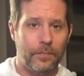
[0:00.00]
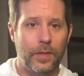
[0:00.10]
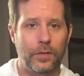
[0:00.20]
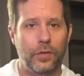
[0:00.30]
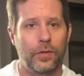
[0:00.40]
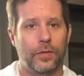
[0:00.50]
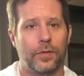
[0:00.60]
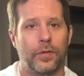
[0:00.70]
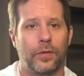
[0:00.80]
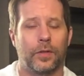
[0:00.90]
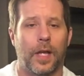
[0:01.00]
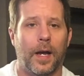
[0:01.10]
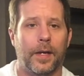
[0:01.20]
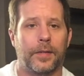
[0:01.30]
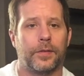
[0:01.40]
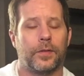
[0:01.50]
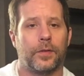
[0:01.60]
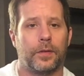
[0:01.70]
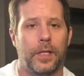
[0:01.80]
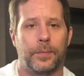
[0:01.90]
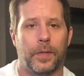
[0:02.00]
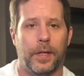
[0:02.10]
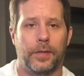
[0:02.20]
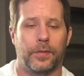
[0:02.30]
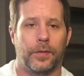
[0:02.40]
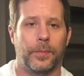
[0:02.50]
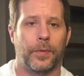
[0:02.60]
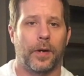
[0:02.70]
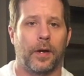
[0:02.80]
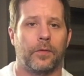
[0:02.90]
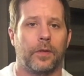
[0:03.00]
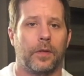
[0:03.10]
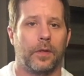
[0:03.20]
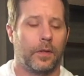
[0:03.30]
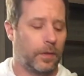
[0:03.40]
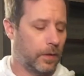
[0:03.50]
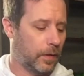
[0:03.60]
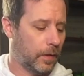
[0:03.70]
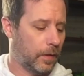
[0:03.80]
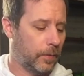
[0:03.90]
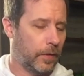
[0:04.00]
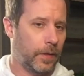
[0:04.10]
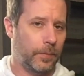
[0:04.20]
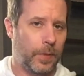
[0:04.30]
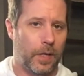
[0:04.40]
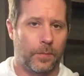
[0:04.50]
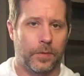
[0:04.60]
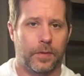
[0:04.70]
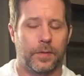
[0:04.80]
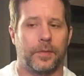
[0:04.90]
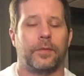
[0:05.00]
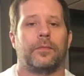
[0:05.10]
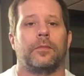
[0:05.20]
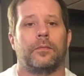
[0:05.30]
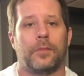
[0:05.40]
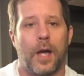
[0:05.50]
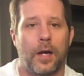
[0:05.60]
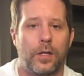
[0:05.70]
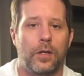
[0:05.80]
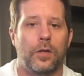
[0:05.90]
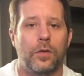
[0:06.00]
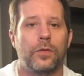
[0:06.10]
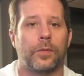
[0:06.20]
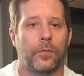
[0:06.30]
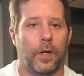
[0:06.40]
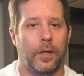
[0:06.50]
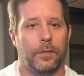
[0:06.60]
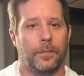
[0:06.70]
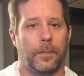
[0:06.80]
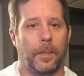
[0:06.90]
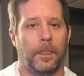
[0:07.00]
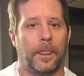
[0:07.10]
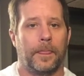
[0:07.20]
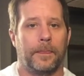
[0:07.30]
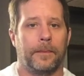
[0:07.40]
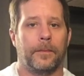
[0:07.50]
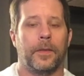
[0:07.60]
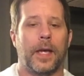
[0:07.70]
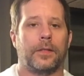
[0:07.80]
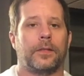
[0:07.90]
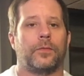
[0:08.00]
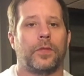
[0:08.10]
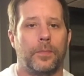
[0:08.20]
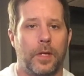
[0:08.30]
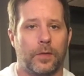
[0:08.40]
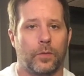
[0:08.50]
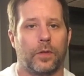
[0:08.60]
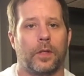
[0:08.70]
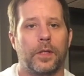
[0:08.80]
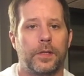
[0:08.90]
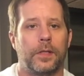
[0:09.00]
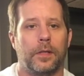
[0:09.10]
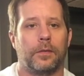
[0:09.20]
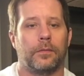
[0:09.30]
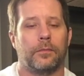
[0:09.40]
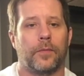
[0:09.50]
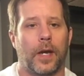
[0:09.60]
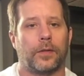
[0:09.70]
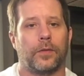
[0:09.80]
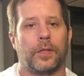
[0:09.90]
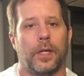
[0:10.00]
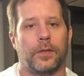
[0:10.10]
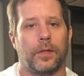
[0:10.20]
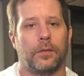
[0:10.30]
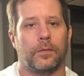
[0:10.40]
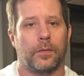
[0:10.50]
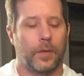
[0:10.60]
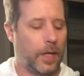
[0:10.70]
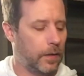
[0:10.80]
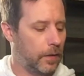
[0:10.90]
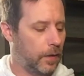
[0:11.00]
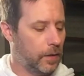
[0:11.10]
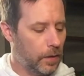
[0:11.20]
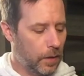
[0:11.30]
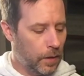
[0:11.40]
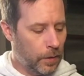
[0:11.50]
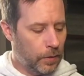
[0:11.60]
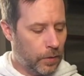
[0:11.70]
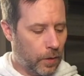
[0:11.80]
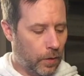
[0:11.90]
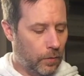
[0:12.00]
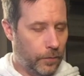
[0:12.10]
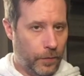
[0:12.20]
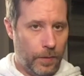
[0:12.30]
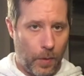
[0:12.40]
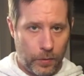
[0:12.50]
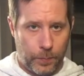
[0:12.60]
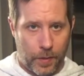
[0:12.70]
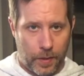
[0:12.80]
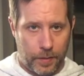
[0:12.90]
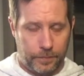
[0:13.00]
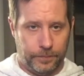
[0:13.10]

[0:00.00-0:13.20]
to your lines, to your lead playing, to your improv. And then it becomes, how do you use them right? And that, to me, is where the listening factor takes in. Okay? So, for the most part,